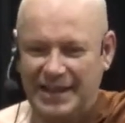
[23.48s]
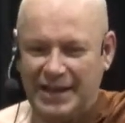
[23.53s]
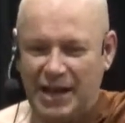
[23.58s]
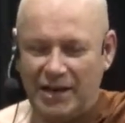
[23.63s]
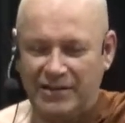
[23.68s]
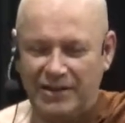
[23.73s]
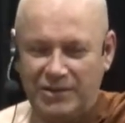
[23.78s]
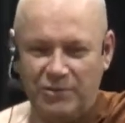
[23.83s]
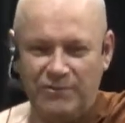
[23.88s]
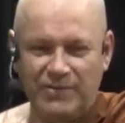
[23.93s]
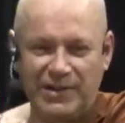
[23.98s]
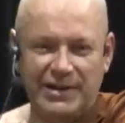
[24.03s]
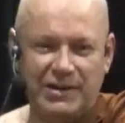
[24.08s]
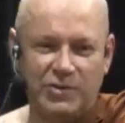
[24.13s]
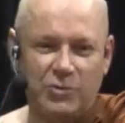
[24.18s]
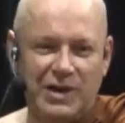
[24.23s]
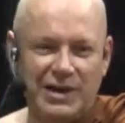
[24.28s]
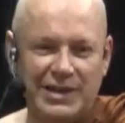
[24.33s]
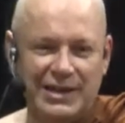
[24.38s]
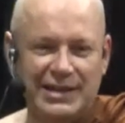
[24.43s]
either you're very
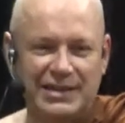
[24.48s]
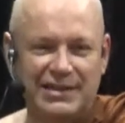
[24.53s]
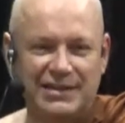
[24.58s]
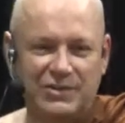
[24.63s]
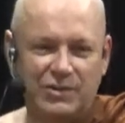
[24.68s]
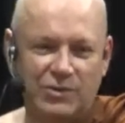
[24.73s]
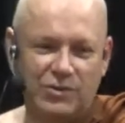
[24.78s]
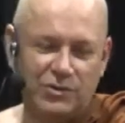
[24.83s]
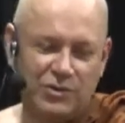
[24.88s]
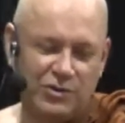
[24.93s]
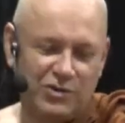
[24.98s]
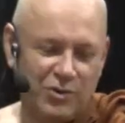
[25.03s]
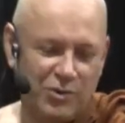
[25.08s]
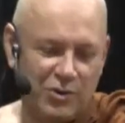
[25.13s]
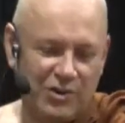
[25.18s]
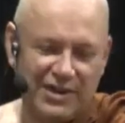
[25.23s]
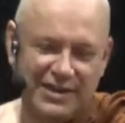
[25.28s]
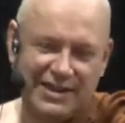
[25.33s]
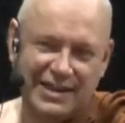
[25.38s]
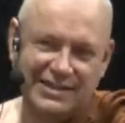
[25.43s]
quiet or you
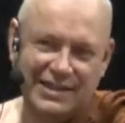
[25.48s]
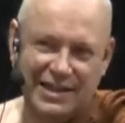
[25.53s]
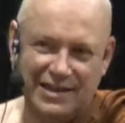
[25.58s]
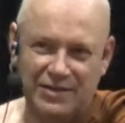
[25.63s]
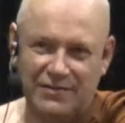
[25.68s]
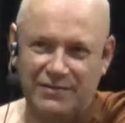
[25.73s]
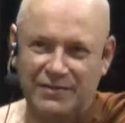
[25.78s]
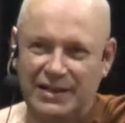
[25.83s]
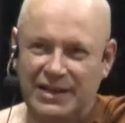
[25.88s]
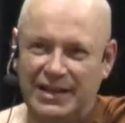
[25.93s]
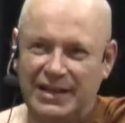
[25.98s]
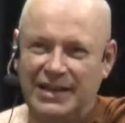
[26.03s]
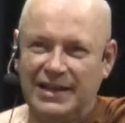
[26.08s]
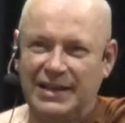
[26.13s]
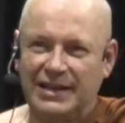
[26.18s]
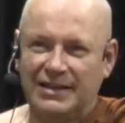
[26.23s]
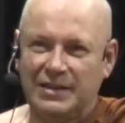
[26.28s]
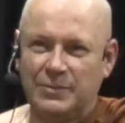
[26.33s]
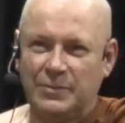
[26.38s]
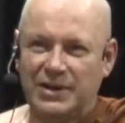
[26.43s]
talk. That's kind of
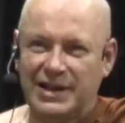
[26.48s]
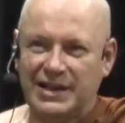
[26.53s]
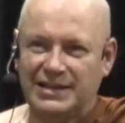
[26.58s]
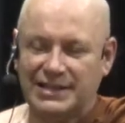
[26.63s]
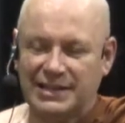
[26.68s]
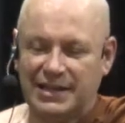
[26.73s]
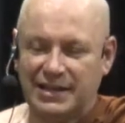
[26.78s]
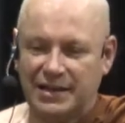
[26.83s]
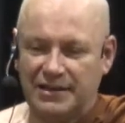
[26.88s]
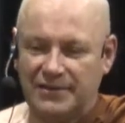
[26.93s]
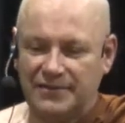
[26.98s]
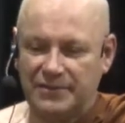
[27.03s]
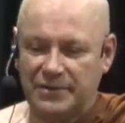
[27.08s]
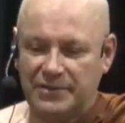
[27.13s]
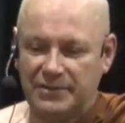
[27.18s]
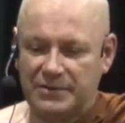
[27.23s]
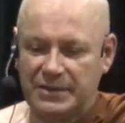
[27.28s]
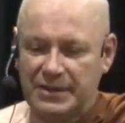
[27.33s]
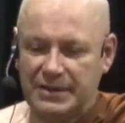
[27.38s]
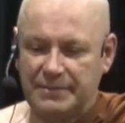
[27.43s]
the monastic life for
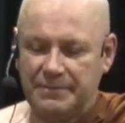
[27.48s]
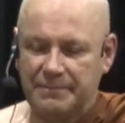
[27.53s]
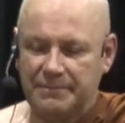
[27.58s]
you. Huh?